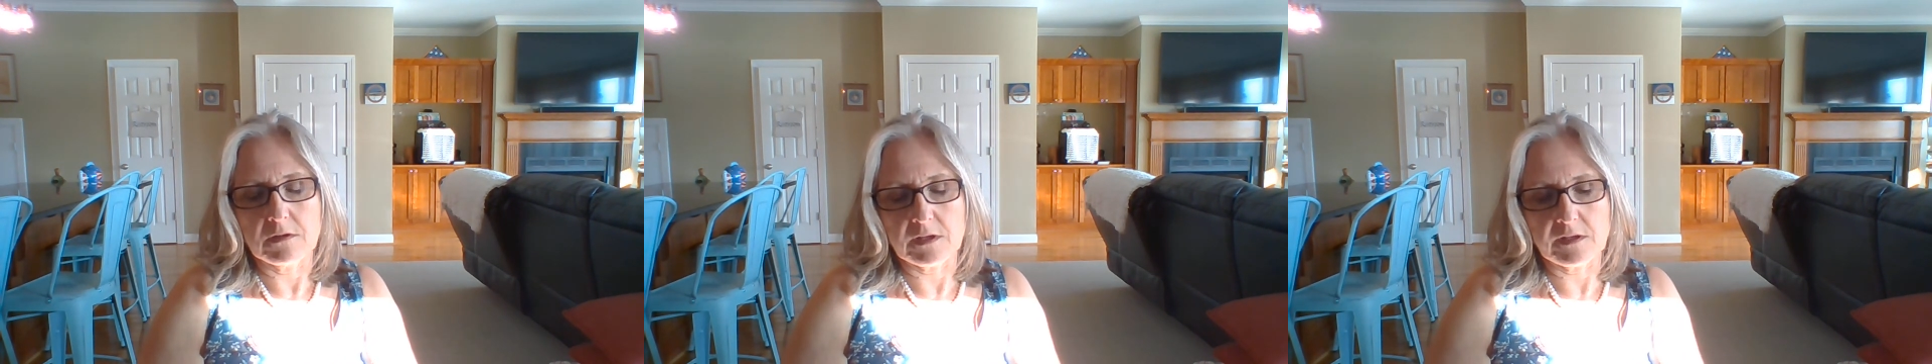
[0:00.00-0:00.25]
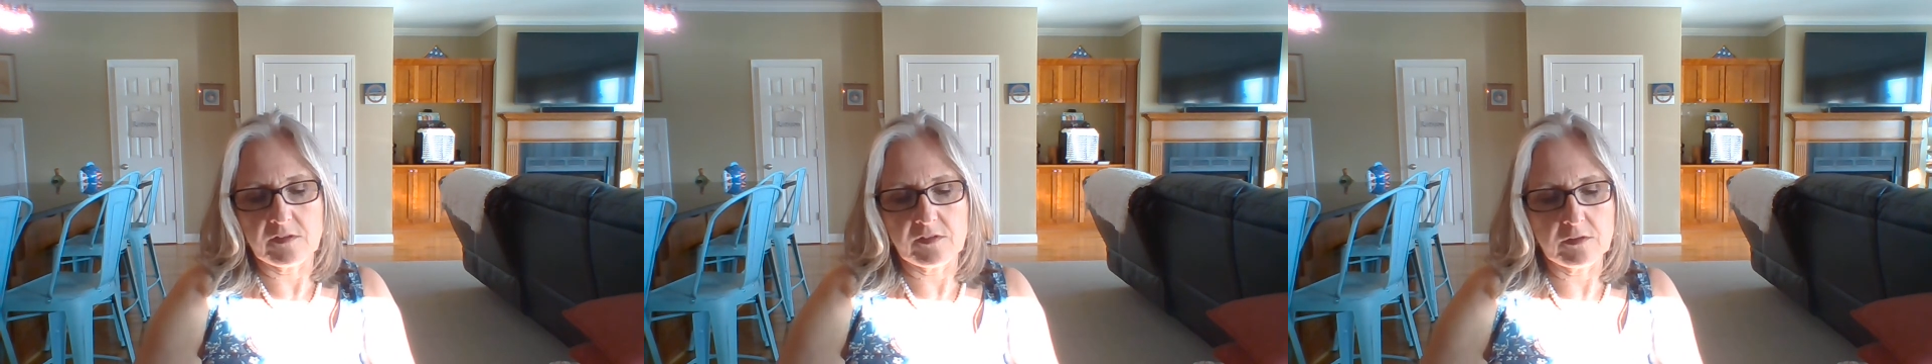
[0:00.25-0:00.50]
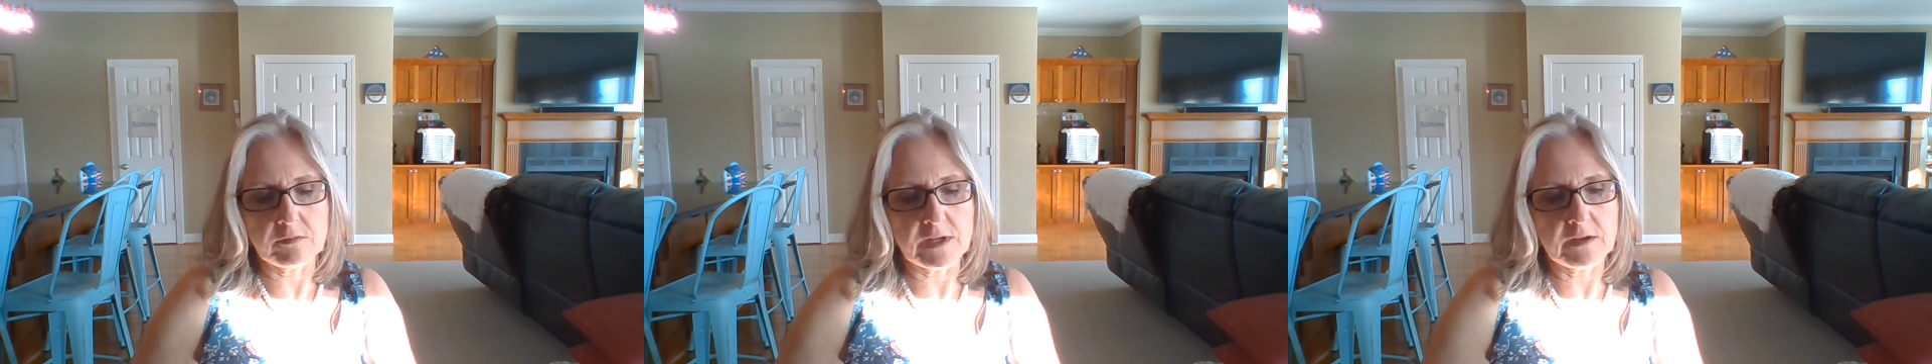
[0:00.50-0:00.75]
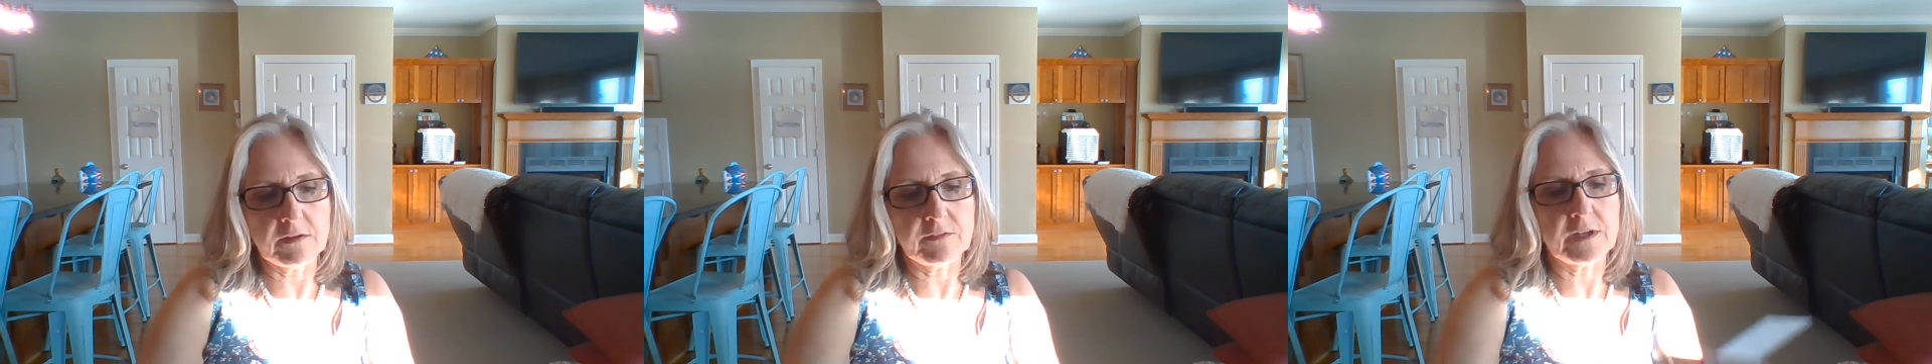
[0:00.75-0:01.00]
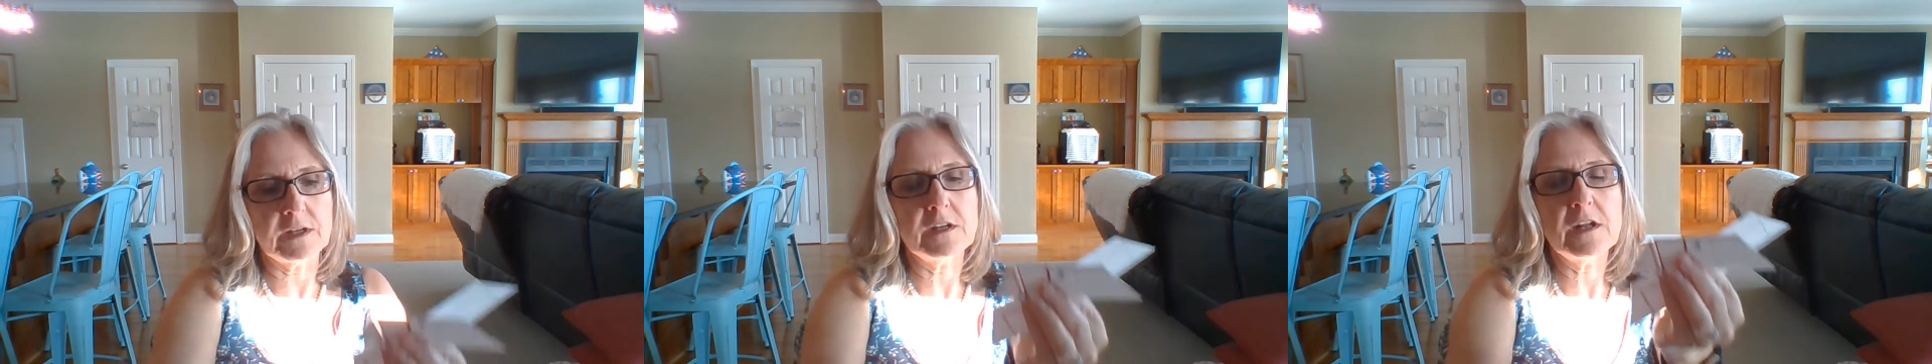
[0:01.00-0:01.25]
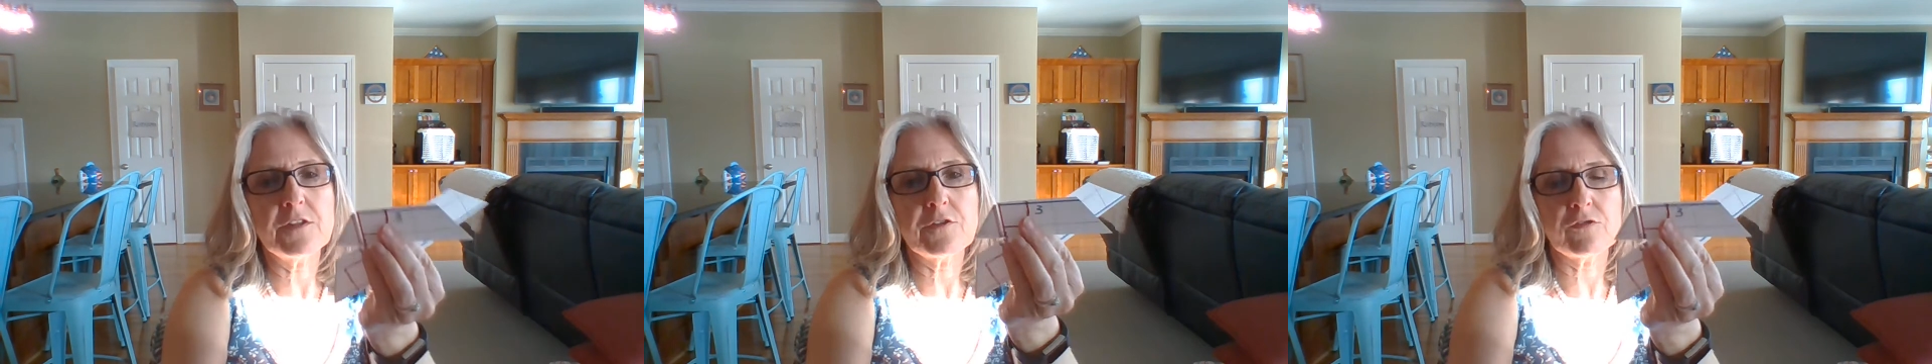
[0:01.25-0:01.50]
And so now I've got
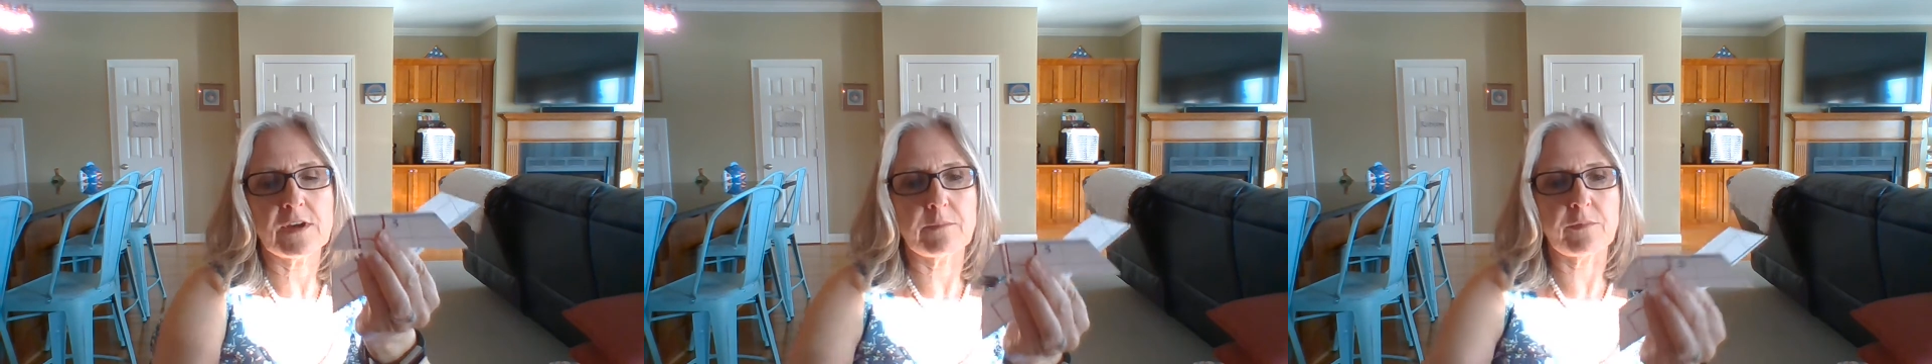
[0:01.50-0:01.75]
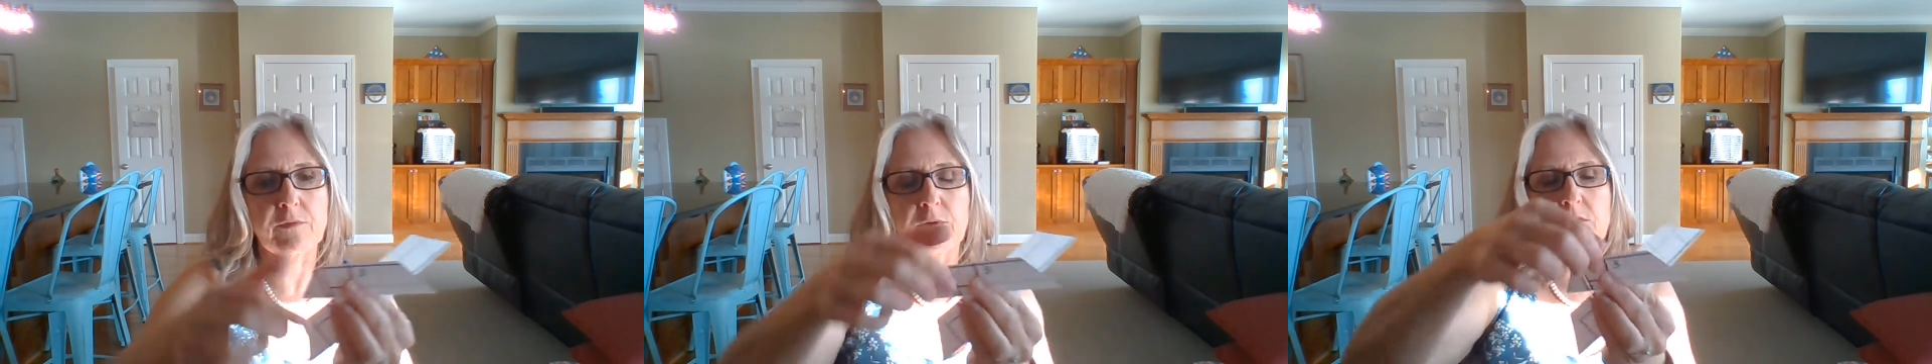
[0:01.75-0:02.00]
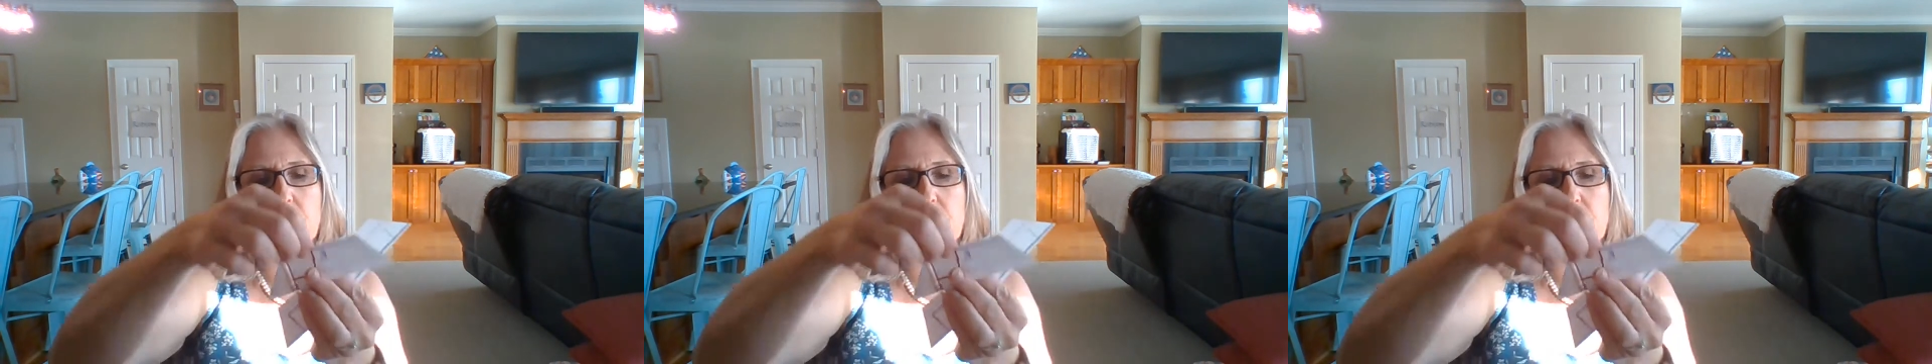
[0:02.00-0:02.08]
another trapezoid.